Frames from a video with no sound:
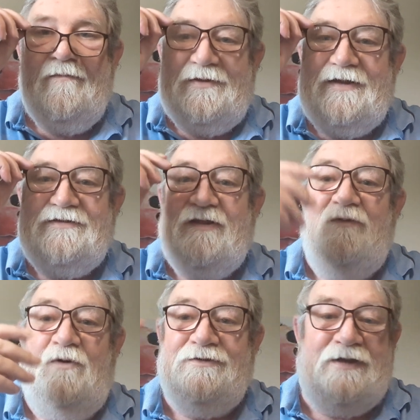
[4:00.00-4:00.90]
But these are
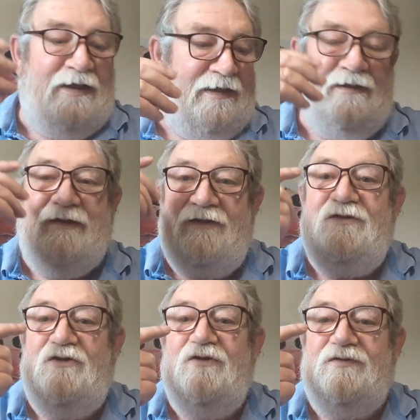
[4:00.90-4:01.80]
the ones that I
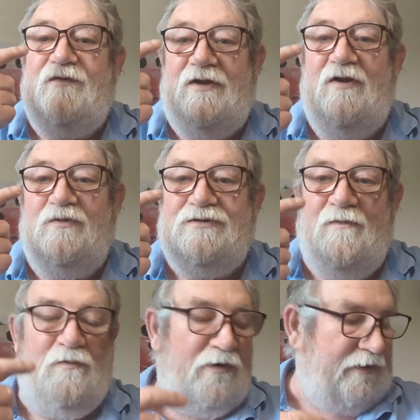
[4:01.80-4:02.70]
use for
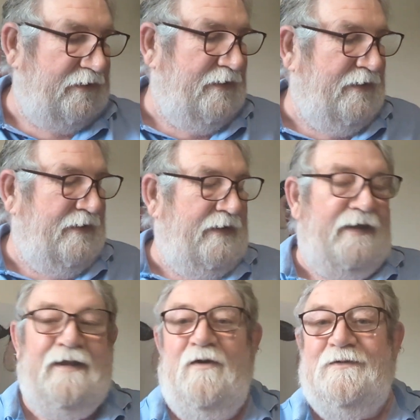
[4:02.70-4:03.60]
close-up work.
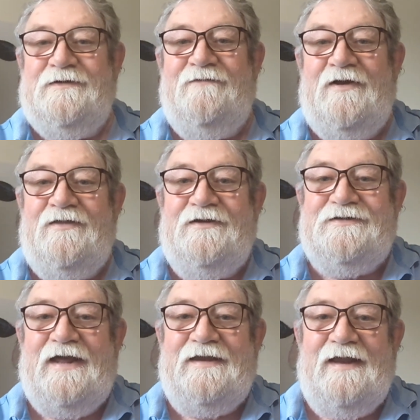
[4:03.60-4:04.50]
And I always have another
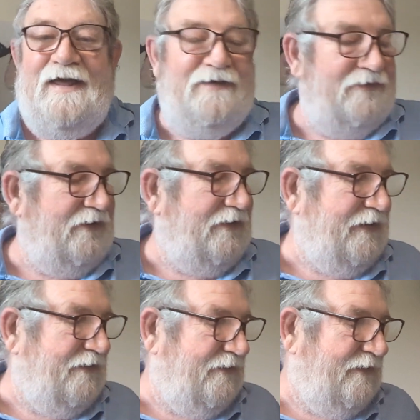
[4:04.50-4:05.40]
set lying down
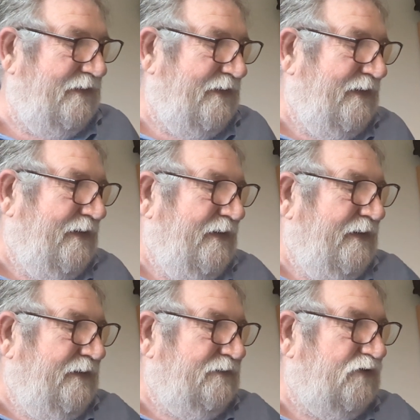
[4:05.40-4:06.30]
here.
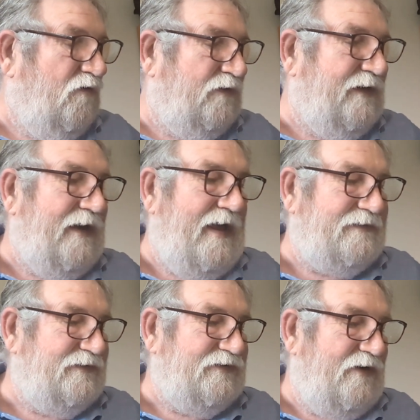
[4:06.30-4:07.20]
So
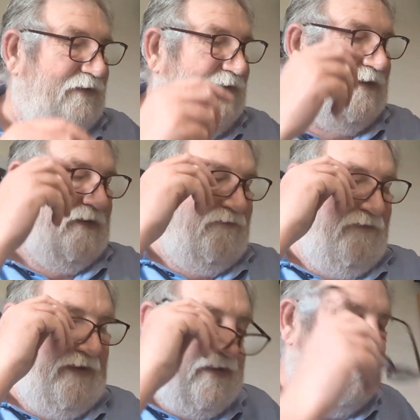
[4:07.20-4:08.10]
glasses are a thing that
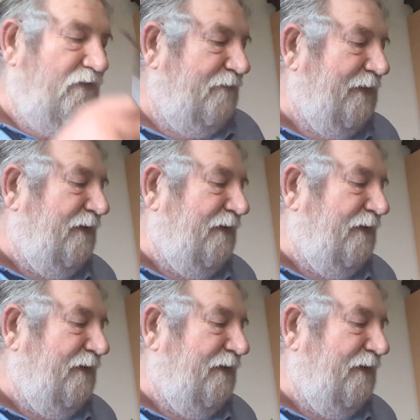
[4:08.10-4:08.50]
really annoy me.